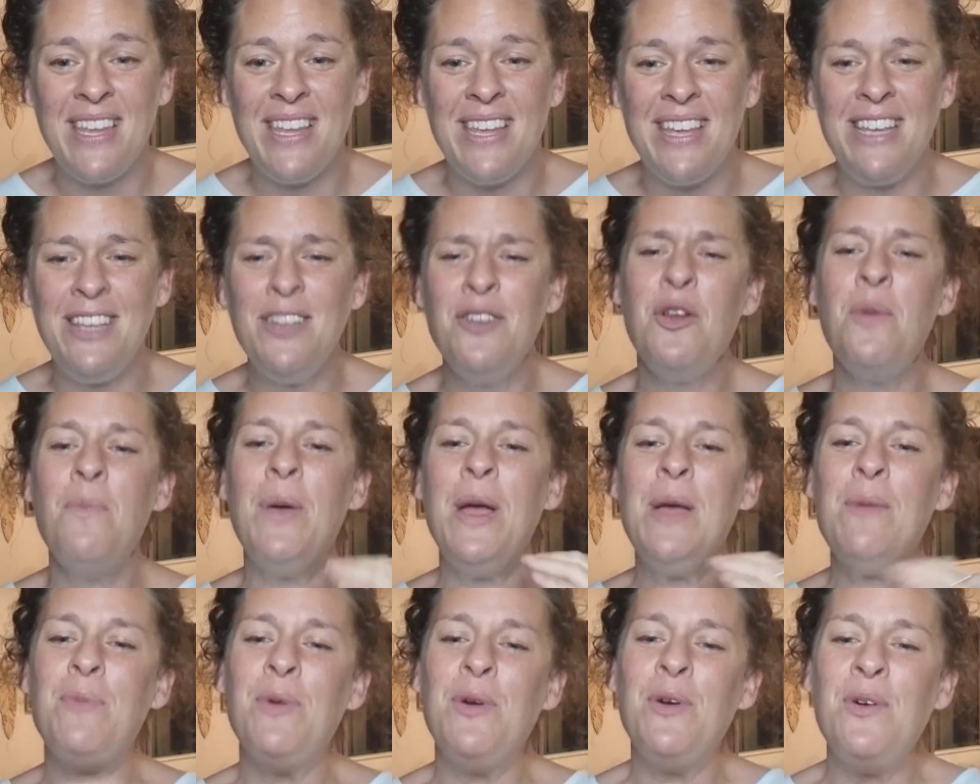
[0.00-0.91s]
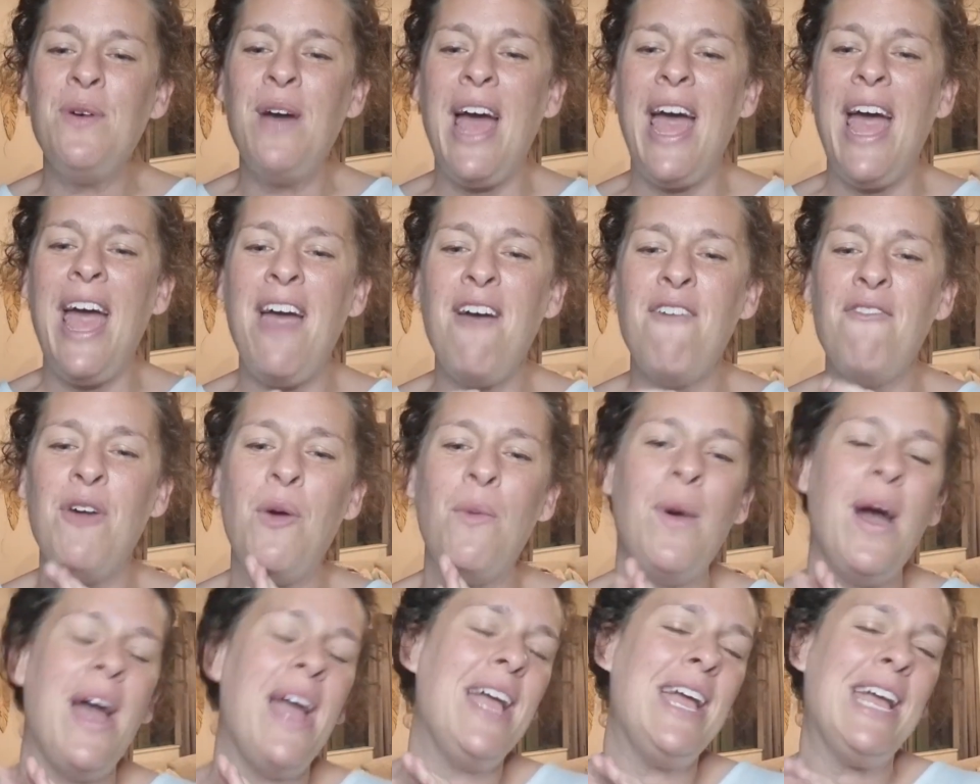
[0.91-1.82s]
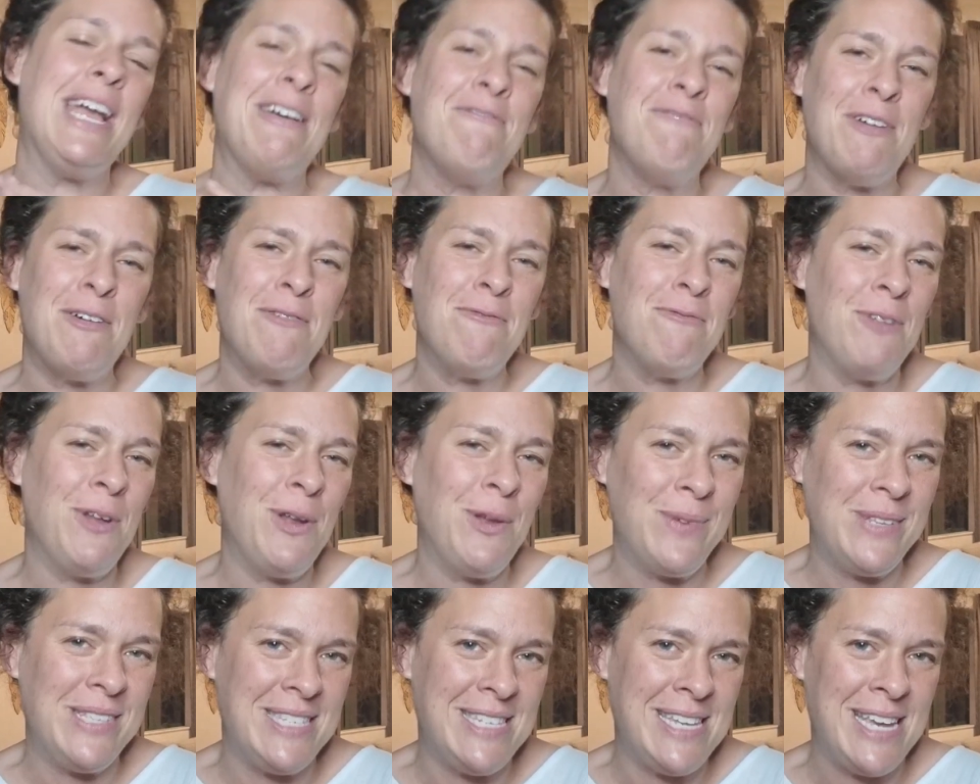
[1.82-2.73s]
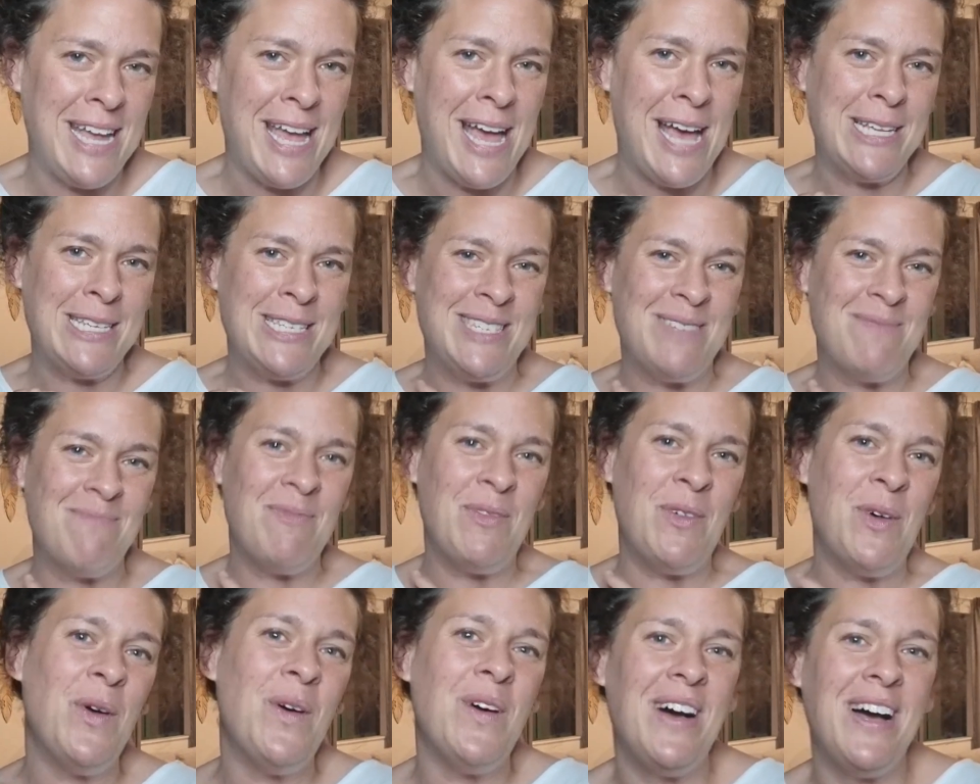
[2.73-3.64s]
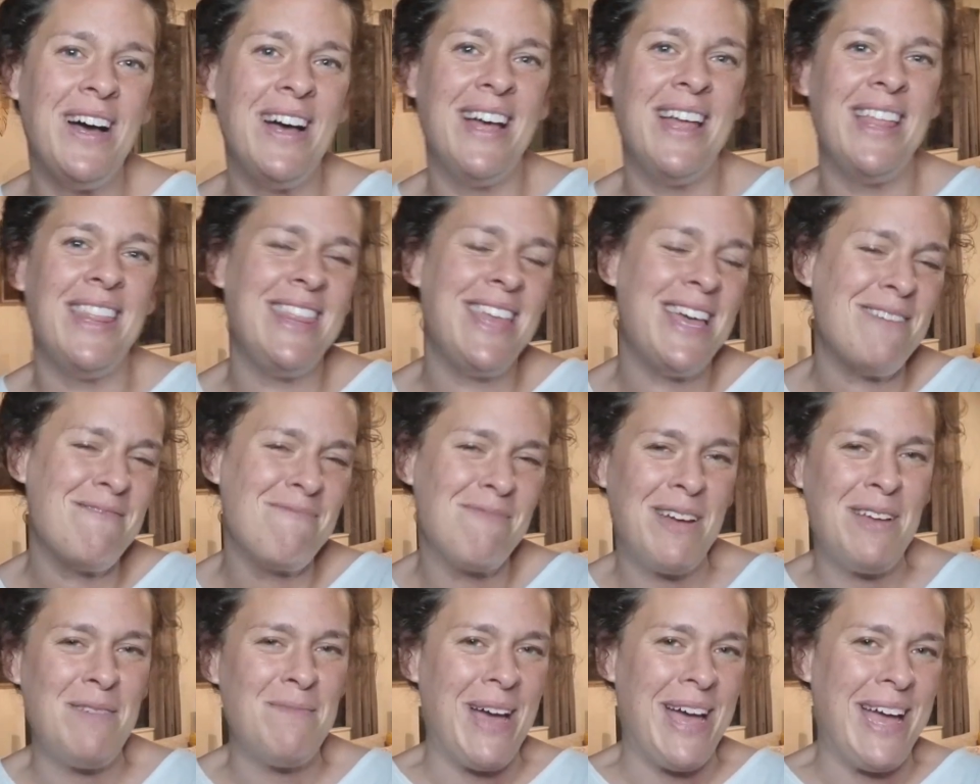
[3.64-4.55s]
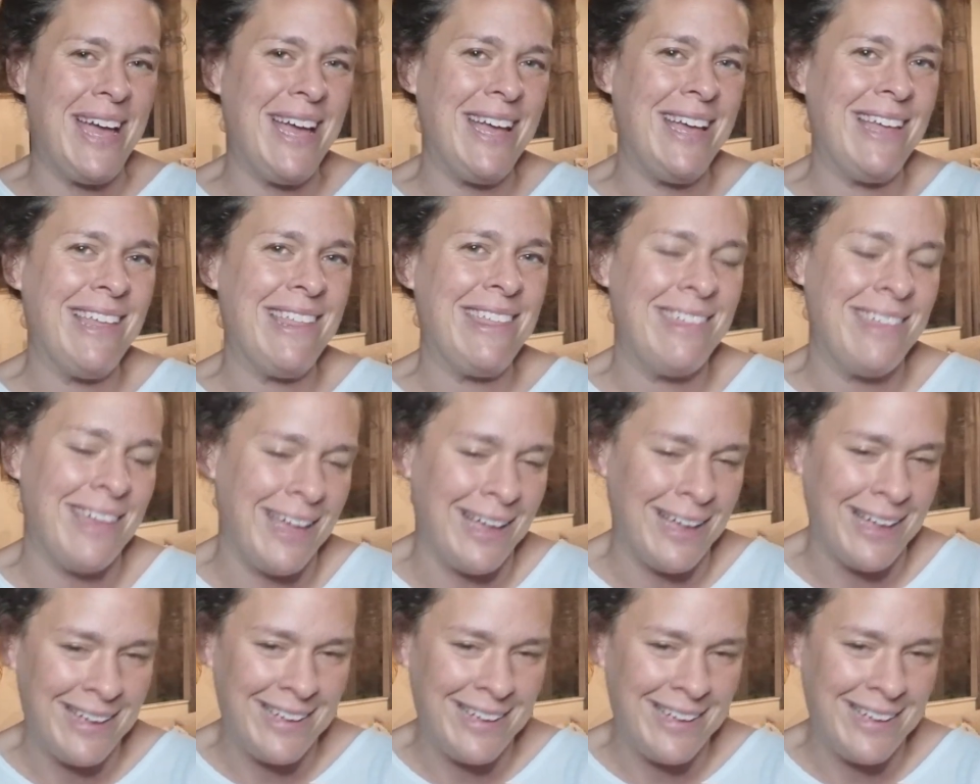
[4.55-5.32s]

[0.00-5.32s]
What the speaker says: You know, people have a way of influencing us more than we may think.